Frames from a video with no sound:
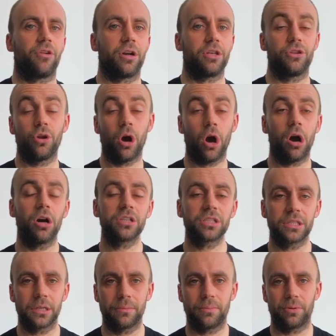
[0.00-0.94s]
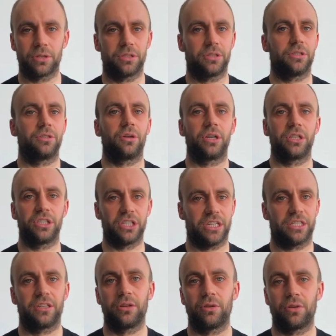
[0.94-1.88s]
right, you're not asking the body to
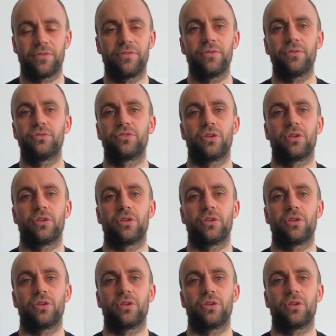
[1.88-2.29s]
digest a lot of food,